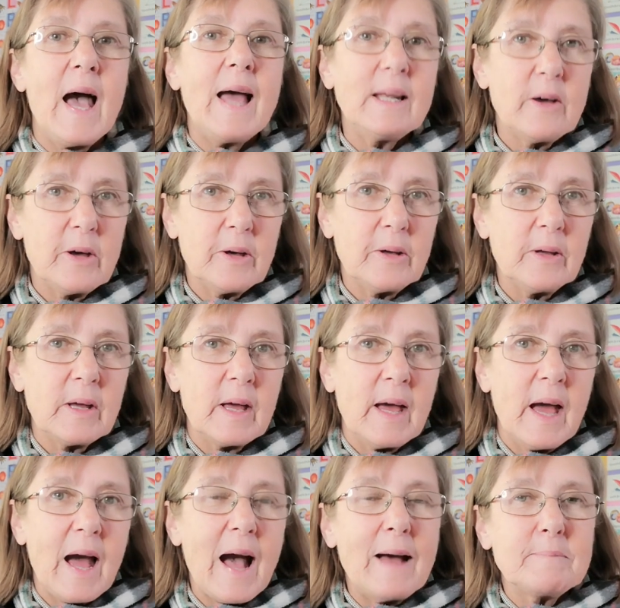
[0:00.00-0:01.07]
Hello,
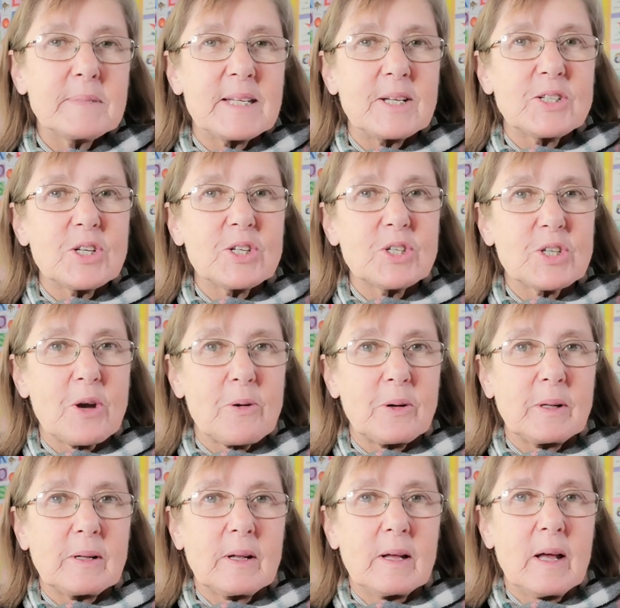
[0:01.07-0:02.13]
I'm Teacher
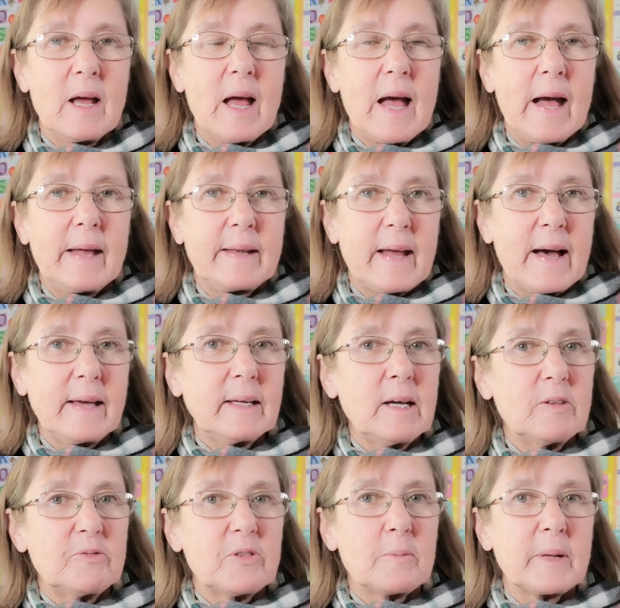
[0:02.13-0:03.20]
Cheryl, and I
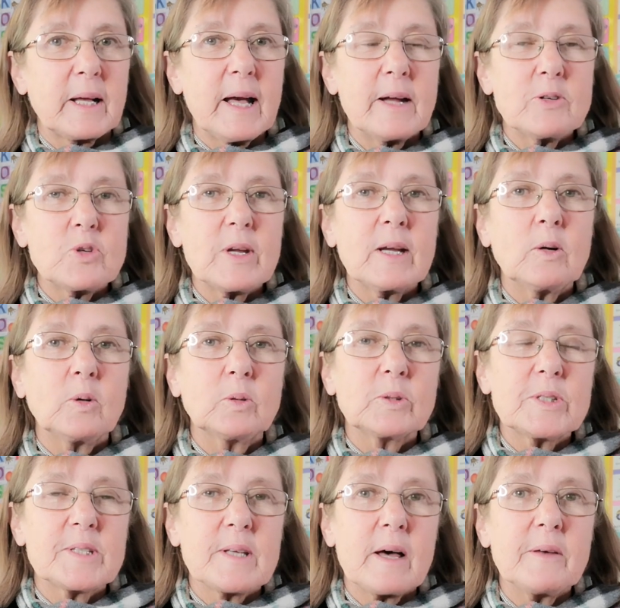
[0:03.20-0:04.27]
come from a country
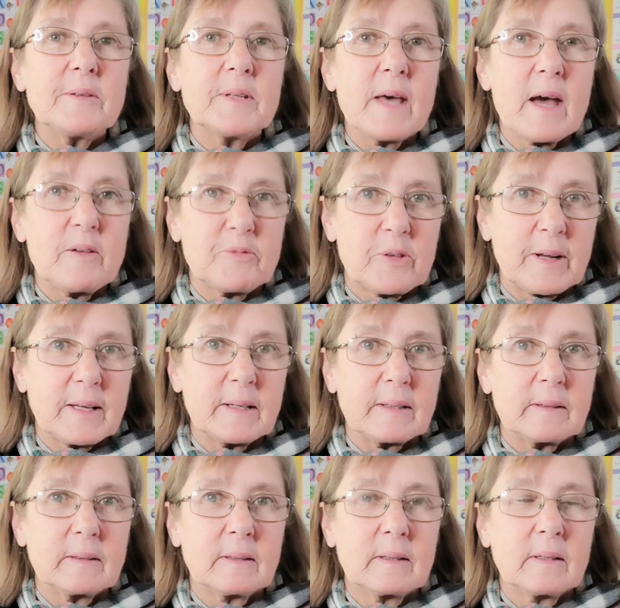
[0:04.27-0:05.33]
called South
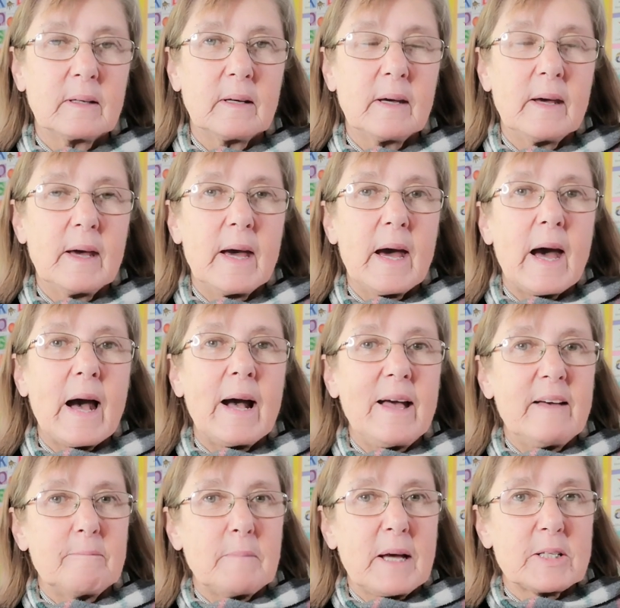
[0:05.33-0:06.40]
Africa. I
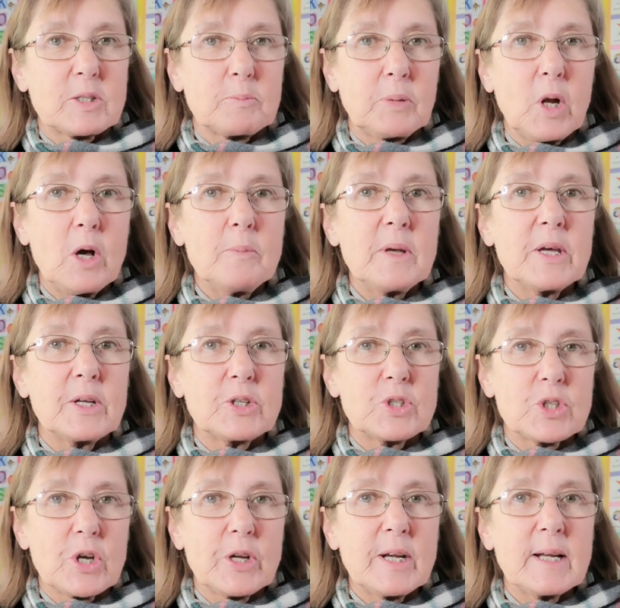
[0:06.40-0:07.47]
have my diploma in
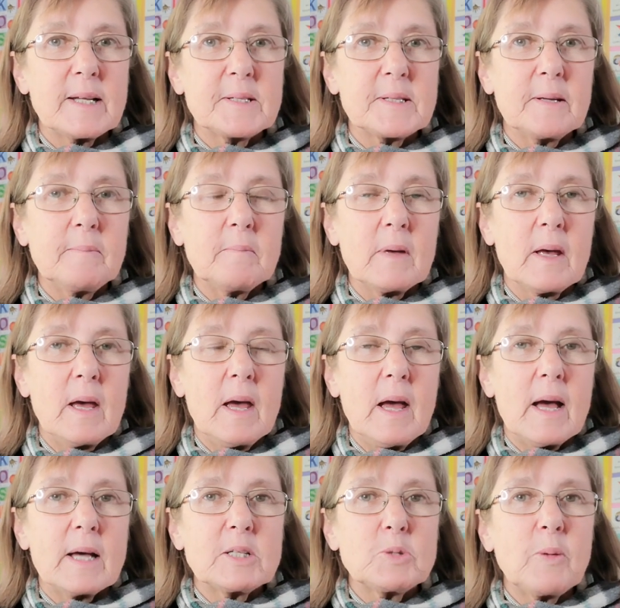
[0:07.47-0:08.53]
journalism,
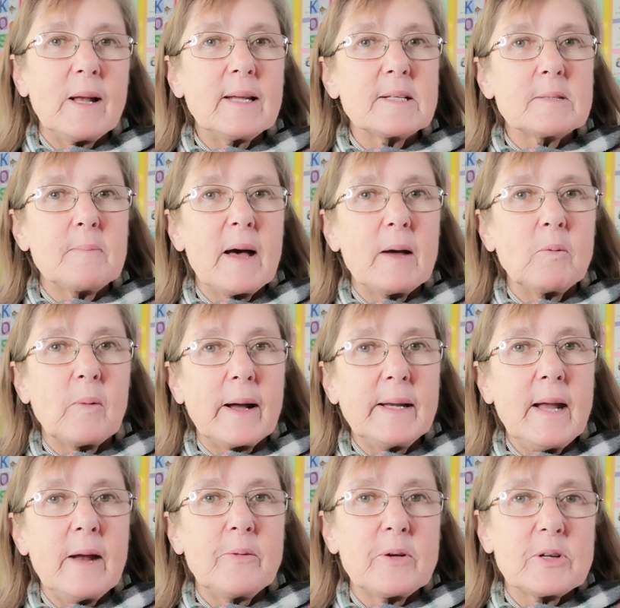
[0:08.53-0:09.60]
as well as my
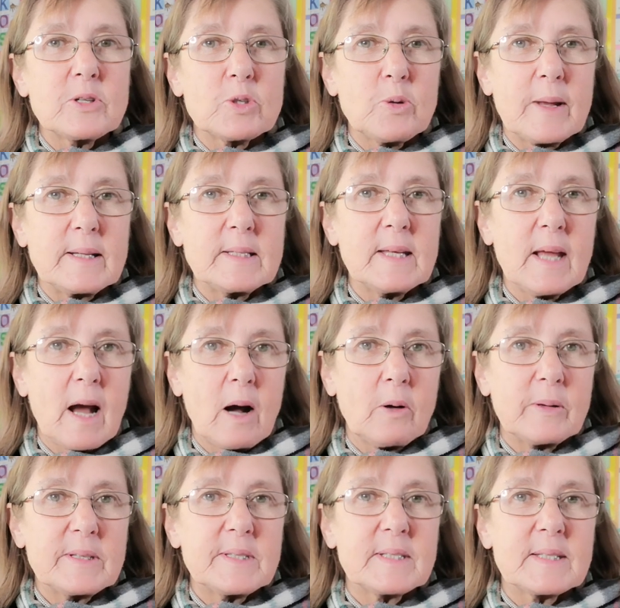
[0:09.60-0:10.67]
120
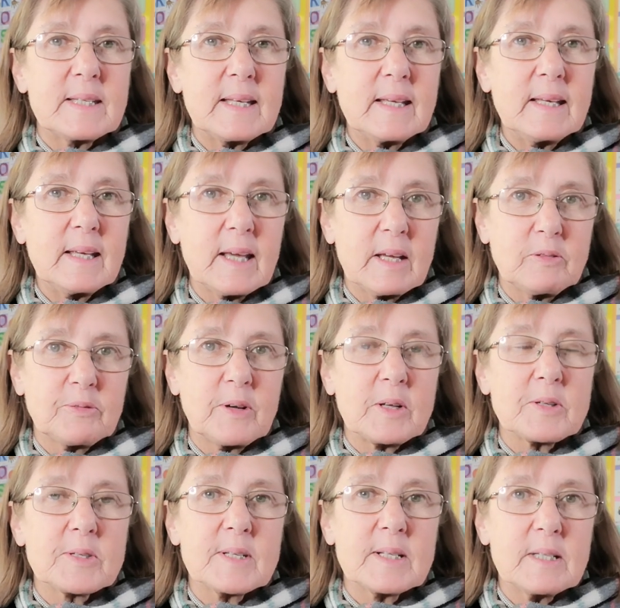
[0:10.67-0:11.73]
hours
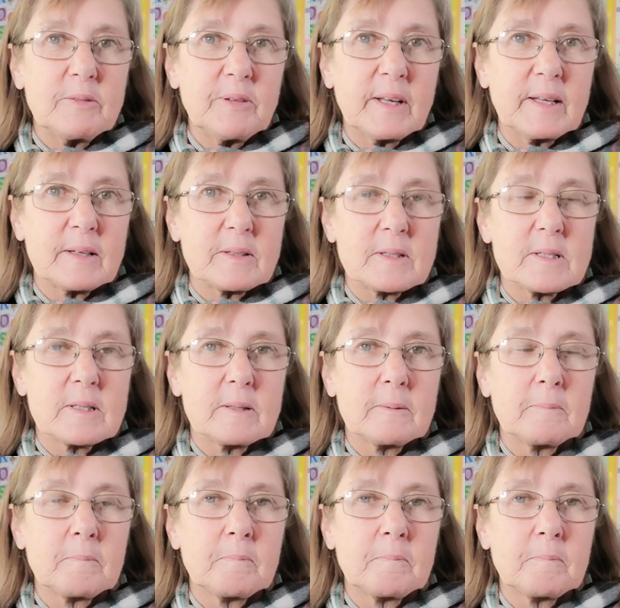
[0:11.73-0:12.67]
TEFL certificate.